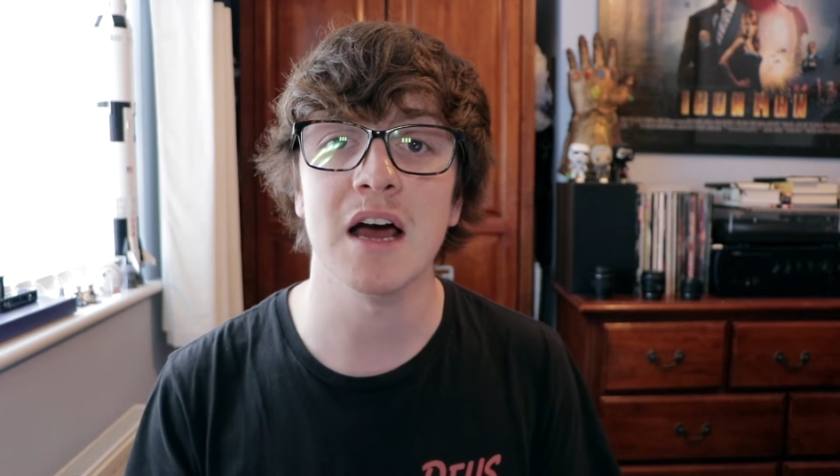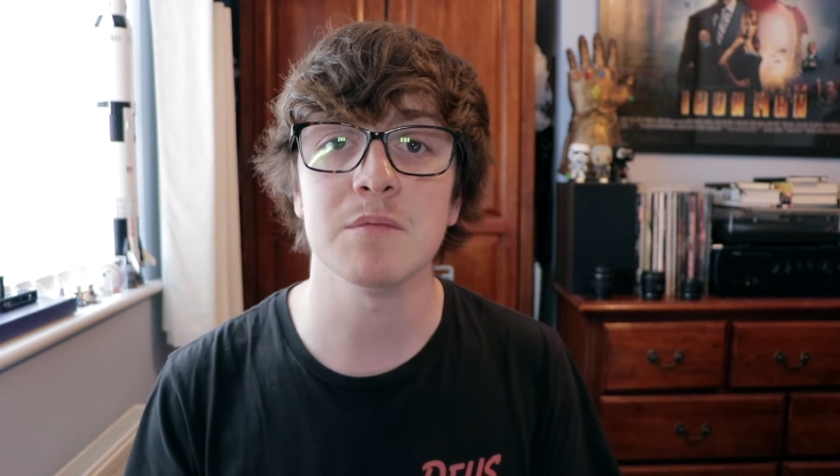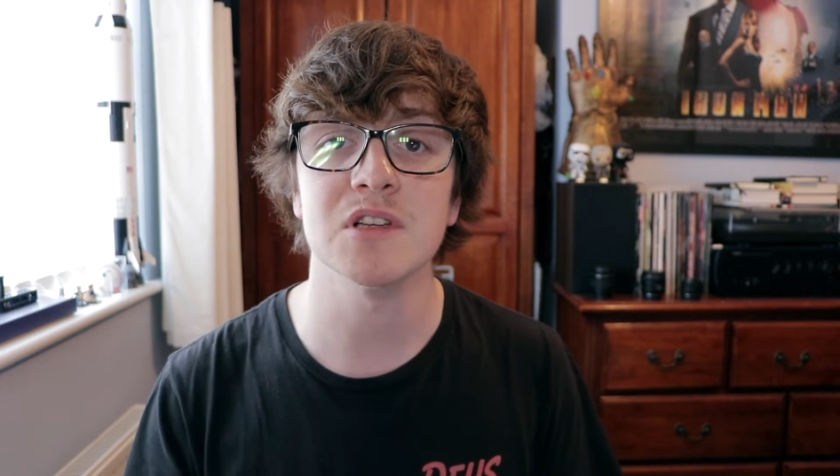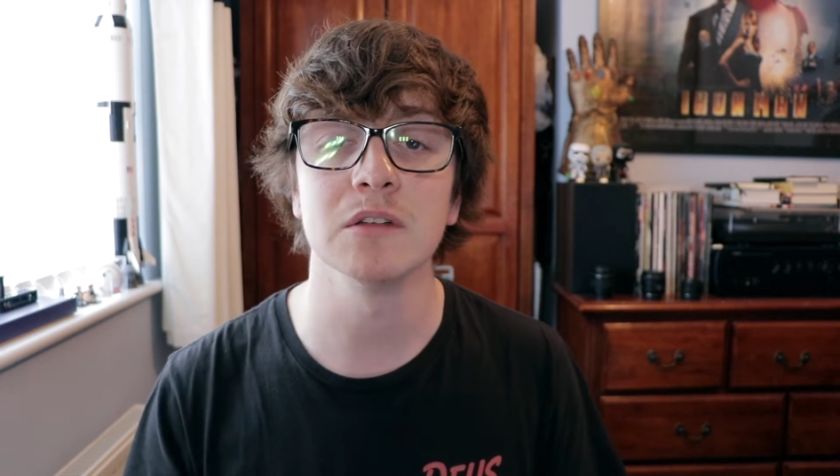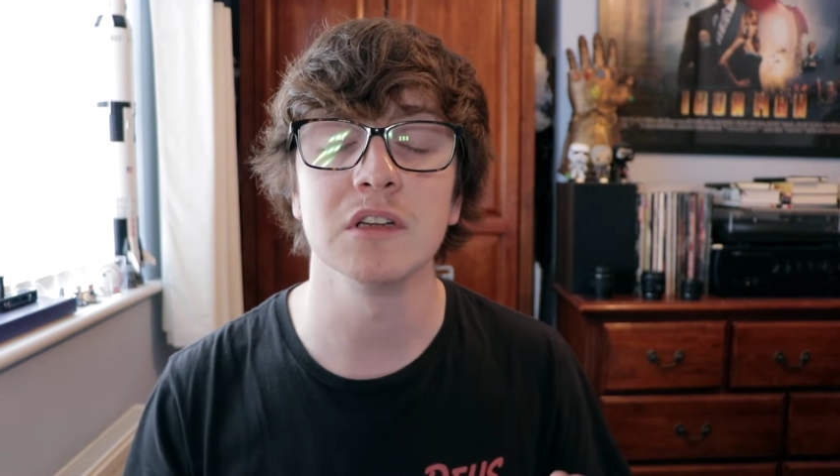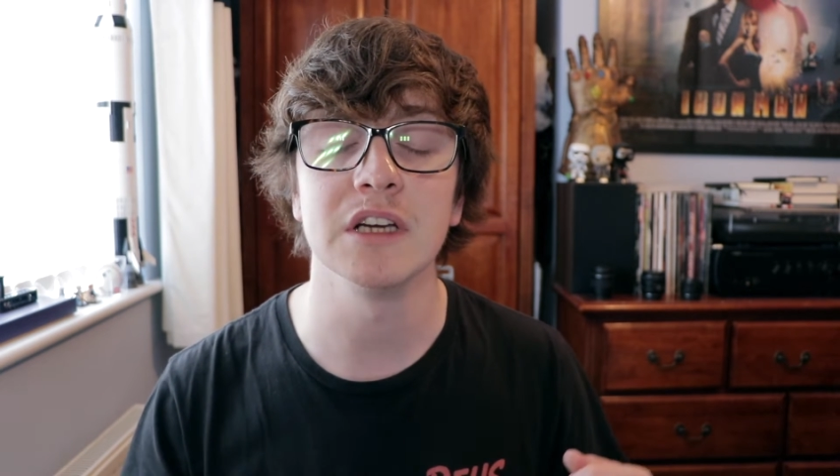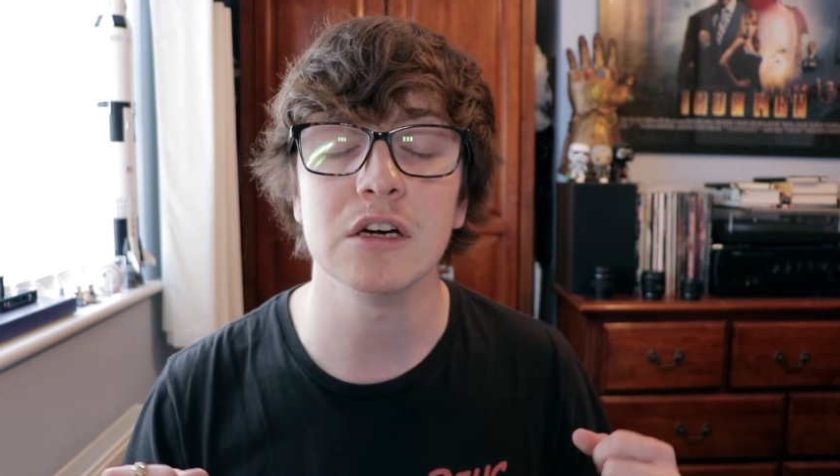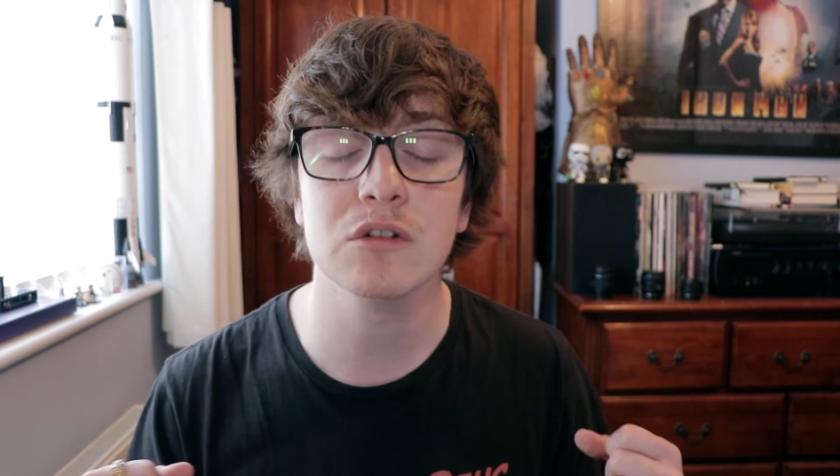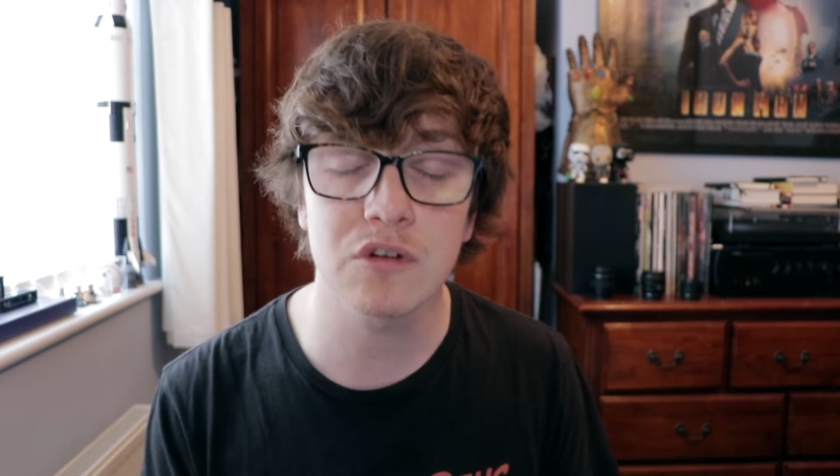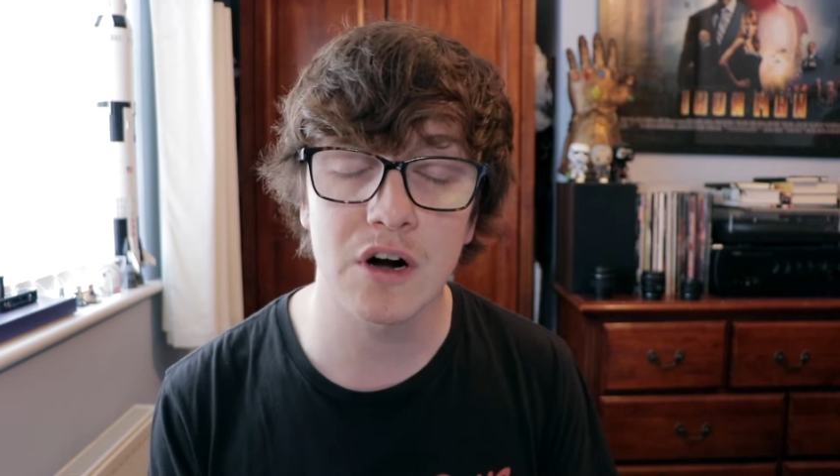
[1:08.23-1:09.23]
absolutely
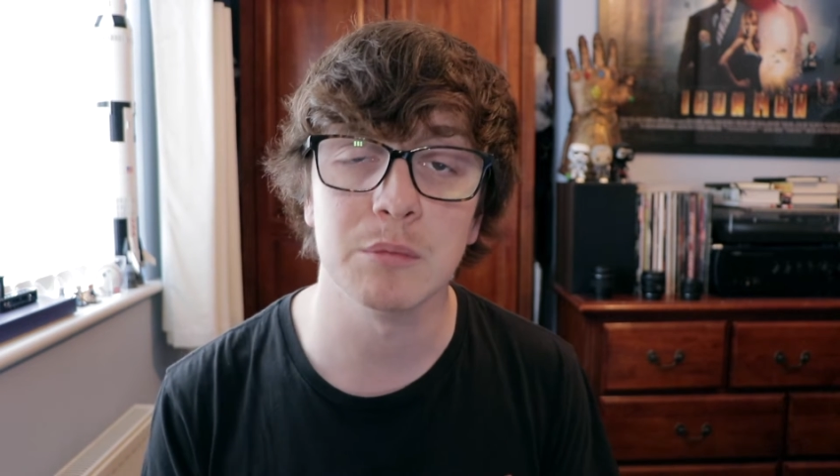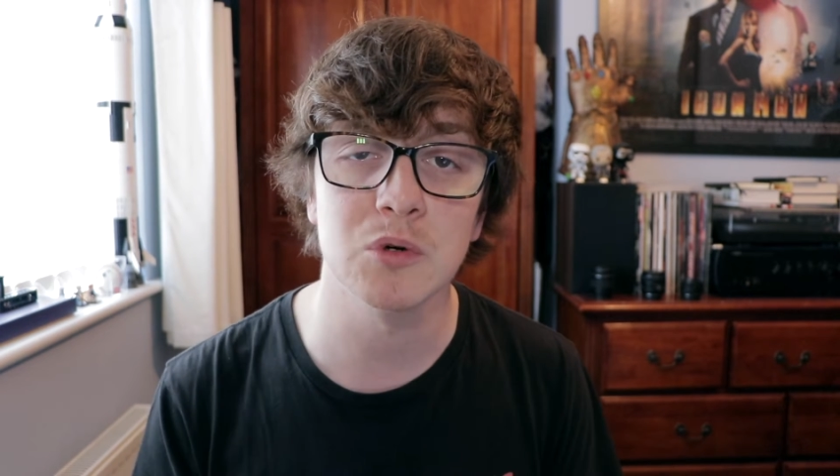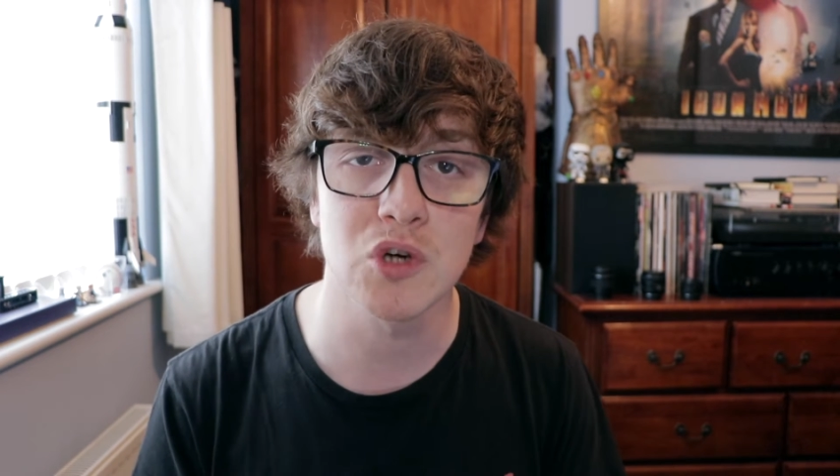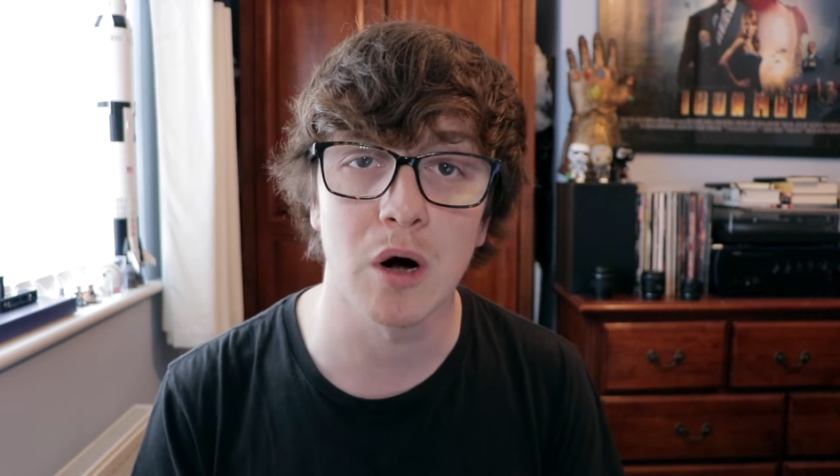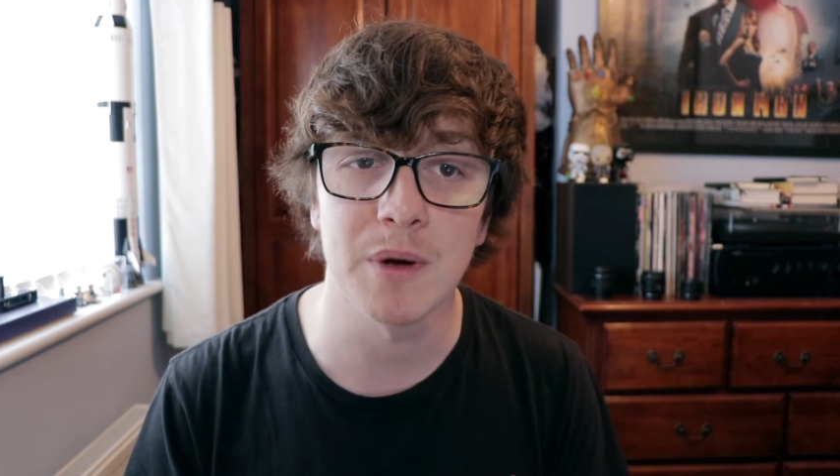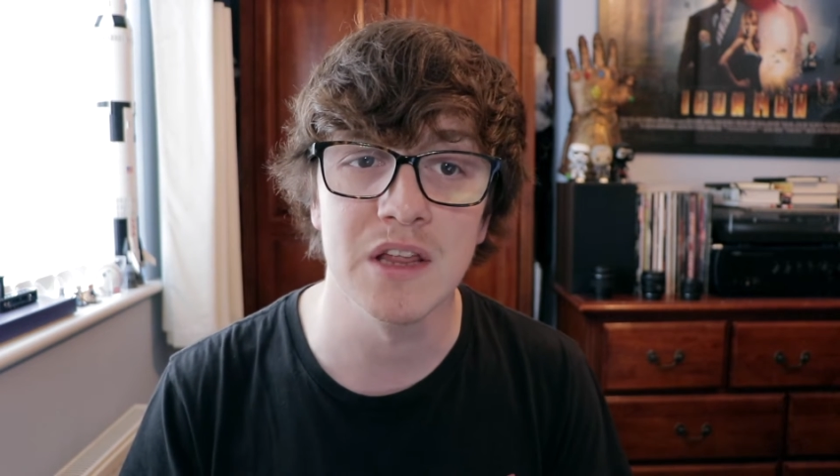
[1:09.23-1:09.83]
incredible job